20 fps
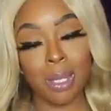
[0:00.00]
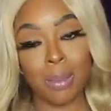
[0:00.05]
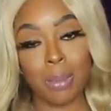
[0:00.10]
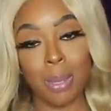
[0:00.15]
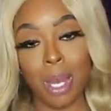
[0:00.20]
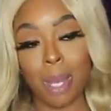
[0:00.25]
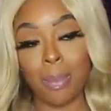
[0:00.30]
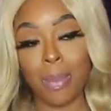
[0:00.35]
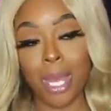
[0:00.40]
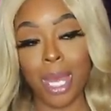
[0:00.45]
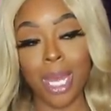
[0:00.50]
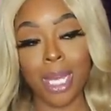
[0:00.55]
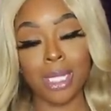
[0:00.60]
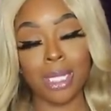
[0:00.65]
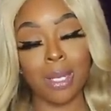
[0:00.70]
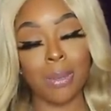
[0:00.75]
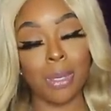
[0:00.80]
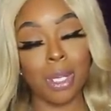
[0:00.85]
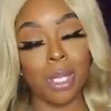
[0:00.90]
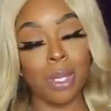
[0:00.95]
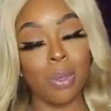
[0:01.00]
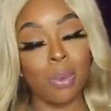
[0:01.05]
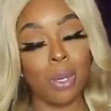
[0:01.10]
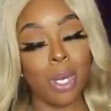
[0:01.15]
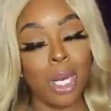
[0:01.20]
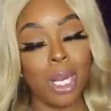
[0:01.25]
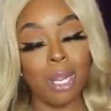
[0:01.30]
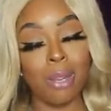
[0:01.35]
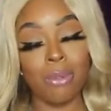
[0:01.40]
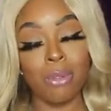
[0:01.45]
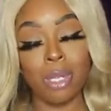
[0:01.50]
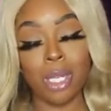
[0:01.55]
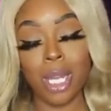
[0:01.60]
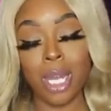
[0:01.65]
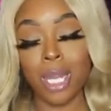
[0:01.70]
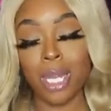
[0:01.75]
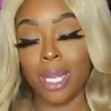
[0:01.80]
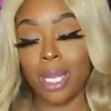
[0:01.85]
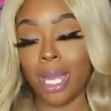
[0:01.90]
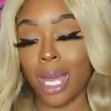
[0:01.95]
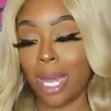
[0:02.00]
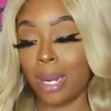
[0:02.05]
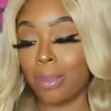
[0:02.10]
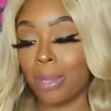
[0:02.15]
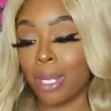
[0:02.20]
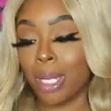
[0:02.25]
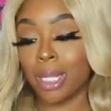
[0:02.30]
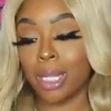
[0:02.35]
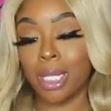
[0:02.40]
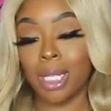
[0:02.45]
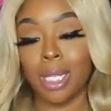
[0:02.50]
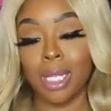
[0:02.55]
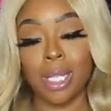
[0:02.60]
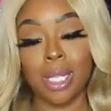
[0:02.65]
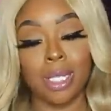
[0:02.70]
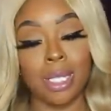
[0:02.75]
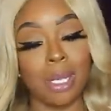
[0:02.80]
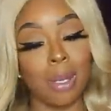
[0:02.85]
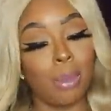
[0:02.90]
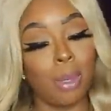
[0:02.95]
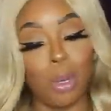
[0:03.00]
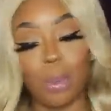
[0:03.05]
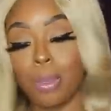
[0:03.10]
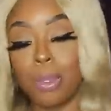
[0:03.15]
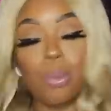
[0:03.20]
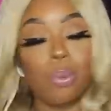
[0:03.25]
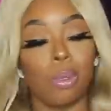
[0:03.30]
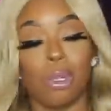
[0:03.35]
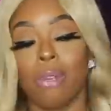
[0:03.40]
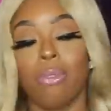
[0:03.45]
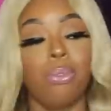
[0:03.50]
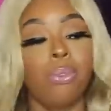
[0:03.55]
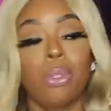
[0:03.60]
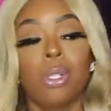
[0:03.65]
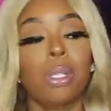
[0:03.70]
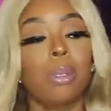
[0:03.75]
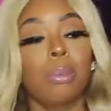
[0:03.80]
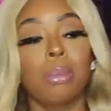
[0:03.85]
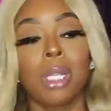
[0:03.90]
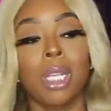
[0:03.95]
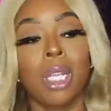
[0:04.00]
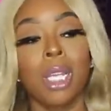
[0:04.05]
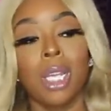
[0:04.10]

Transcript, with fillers: my bags i'm gonna wear every day gotta be authentic because i'm gonna be rough with them